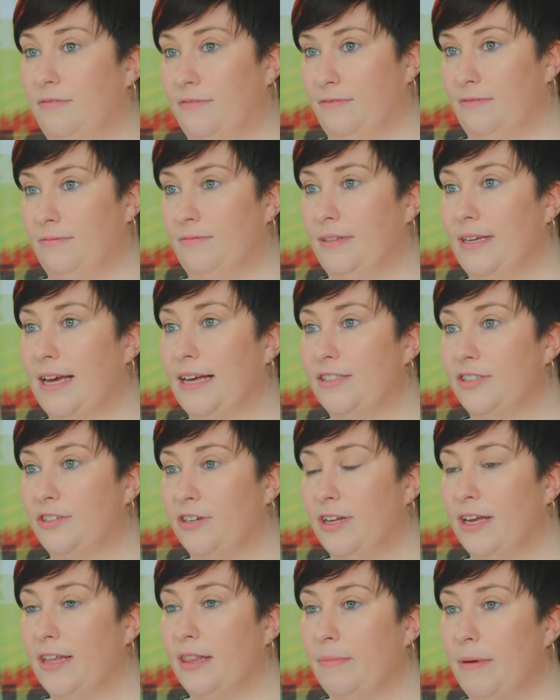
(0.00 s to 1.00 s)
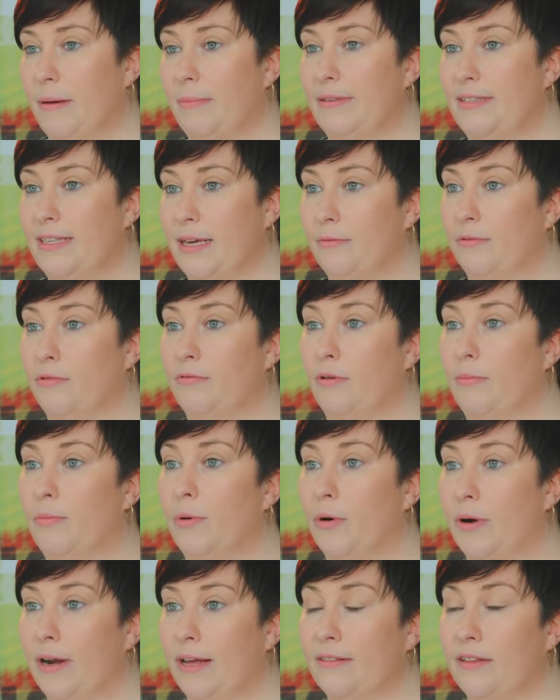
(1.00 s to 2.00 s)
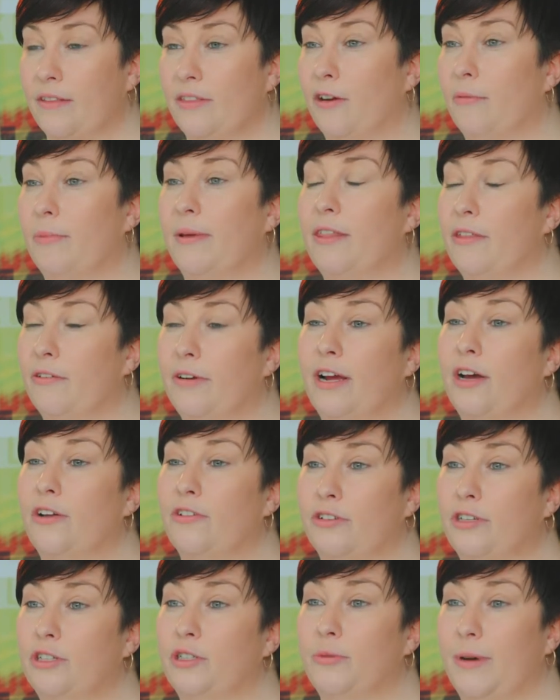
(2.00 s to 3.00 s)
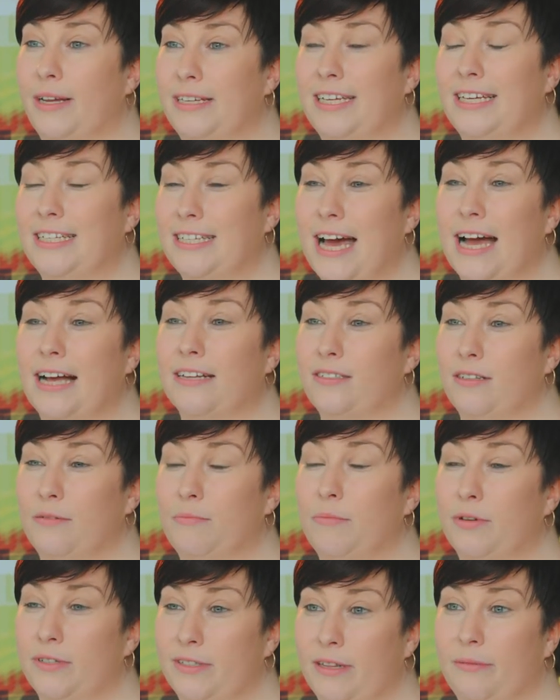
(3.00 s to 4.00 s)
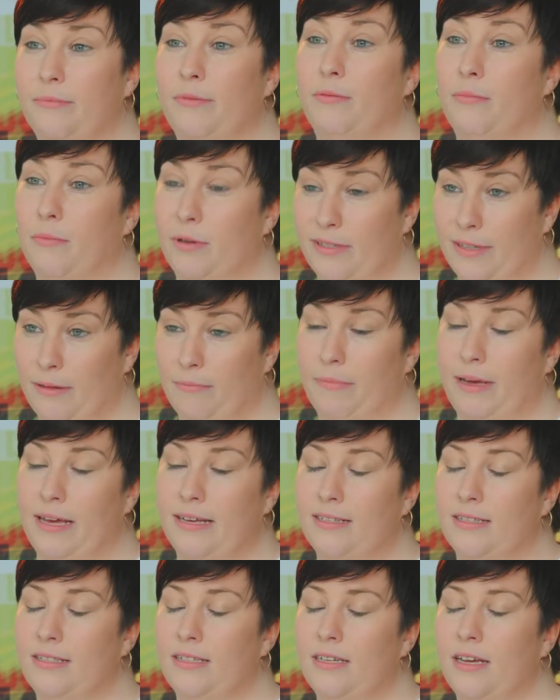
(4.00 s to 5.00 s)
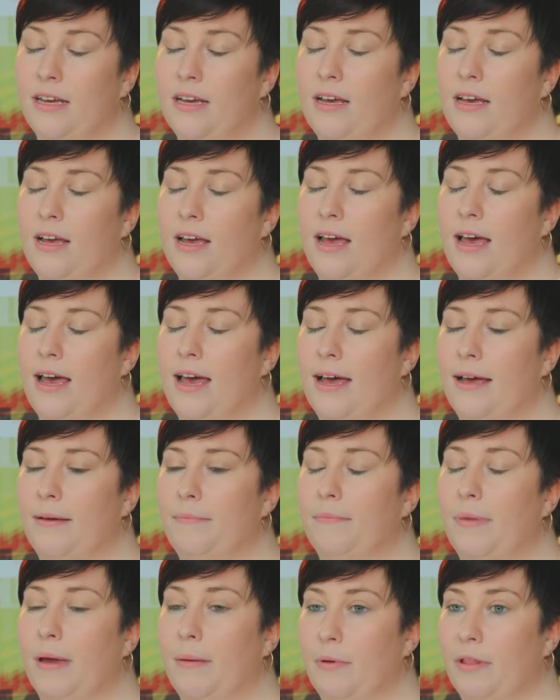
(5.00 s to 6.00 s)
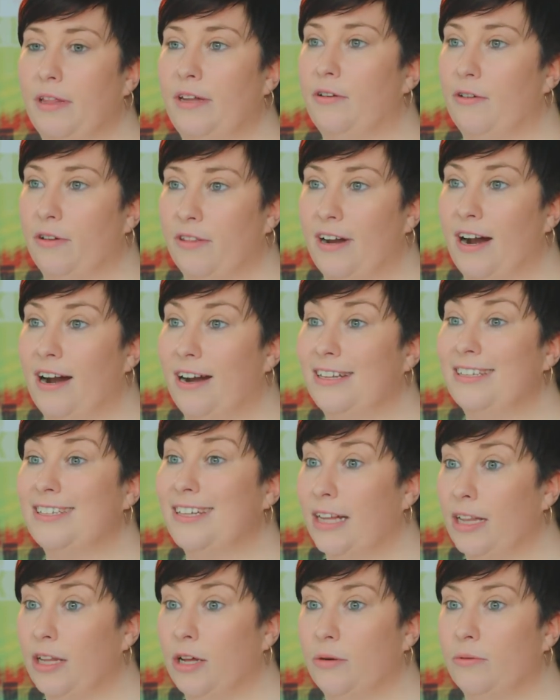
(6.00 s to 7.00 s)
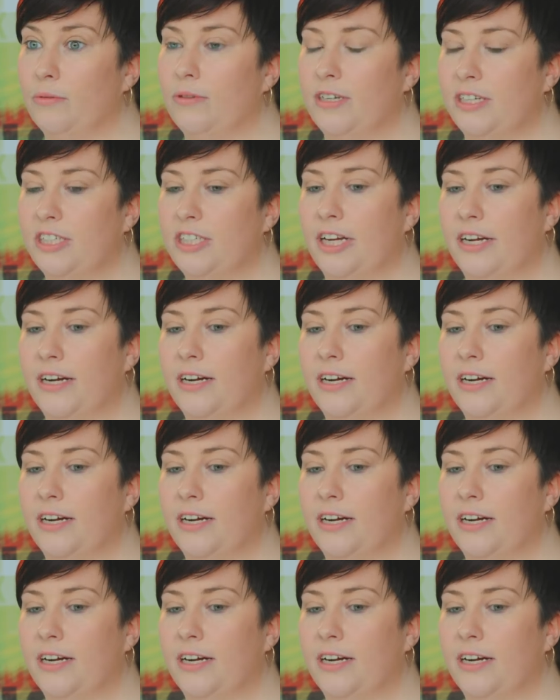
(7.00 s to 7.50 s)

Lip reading: of yesterday, the BBC were reporting that there have been 320 attacks on Muslim or Muslim based people in Northern Ireland alone this